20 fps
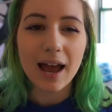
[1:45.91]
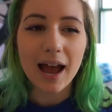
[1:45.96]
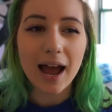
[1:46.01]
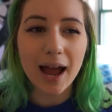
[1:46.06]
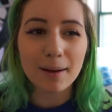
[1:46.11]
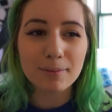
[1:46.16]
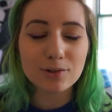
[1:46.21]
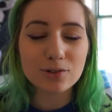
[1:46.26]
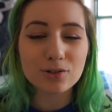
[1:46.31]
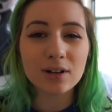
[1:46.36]

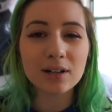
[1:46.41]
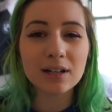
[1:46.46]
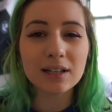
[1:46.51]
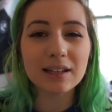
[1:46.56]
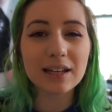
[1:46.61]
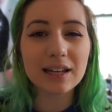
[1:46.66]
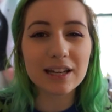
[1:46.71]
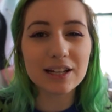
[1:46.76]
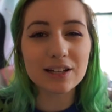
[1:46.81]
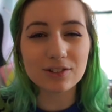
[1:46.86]
I'm just trying
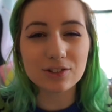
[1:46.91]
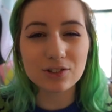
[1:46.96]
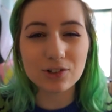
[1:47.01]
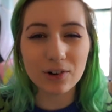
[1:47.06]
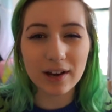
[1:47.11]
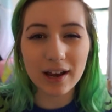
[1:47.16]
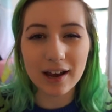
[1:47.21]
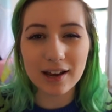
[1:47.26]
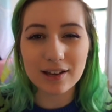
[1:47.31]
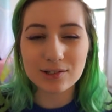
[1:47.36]
to like
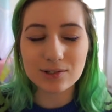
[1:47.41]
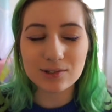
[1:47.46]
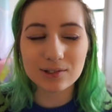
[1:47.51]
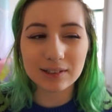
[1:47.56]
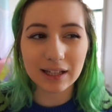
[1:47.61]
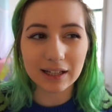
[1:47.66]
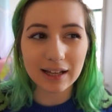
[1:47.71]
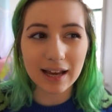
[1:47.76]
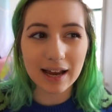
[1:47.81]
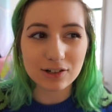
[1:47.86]
enjoy high school
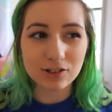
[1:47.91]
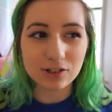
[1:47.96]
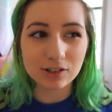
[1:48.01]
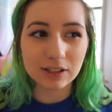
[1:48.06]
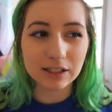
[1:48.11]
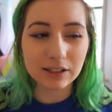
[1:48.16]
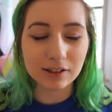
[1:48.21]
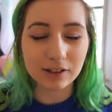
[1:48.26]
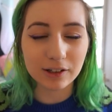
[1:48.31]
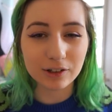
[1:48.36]
and like
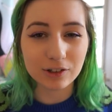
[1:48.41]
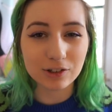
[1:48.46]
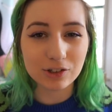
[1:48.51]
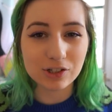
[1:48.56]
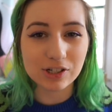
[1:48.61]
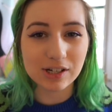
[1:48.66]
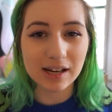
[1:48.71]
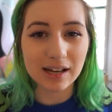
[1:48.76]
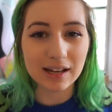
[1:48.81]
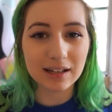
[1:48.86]
actually learn
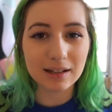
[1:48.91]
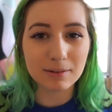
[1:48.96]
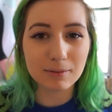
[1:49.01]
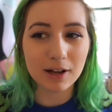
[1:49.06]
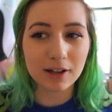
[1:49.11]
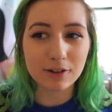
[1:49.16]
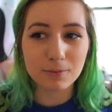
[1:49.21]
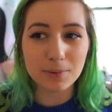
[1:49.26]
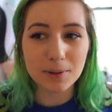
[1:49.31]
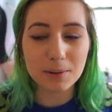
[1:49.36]
shit and
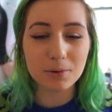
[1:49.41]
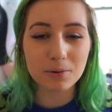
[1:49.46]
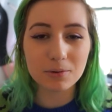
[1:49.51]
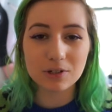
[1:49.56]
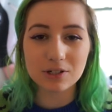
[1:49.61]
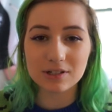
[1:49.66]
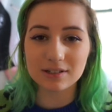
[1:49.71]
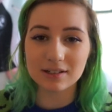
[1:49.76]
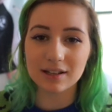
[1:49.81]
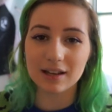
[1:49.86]
other people were
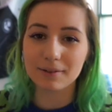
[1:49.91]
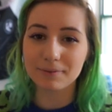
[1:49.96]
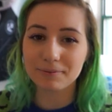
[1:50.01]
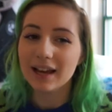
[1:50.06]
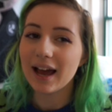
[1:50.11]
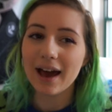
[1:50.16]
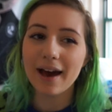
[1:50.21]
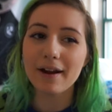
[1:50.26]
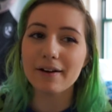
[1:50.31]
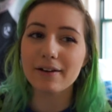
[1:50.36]
just like
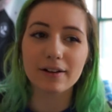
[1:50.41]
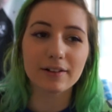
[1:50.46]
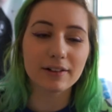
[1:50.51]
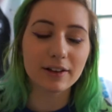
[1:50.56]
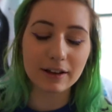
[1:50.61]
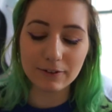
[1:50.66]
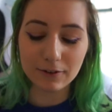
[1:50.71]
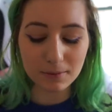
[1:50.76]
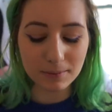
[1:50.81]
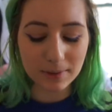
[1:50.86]
I don't know
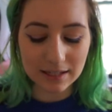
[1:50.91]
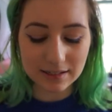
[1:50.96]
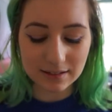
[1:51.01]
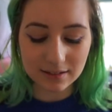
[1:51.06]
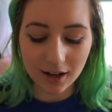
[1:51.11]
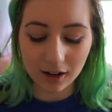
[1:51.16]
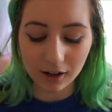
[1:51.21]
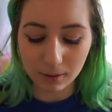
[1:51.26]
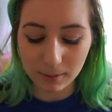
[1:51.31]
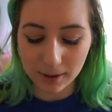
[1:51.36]
like for me it's
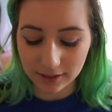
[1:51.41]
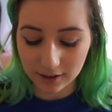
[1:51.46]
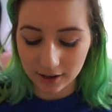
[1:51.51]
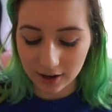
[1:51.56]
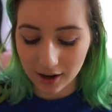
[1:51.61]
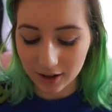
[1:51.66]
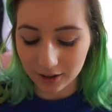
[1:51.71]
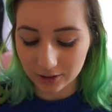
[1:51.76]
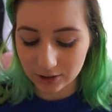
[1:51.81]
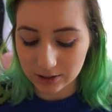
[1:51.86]
not all about the
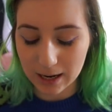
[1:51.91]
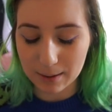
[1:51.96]
college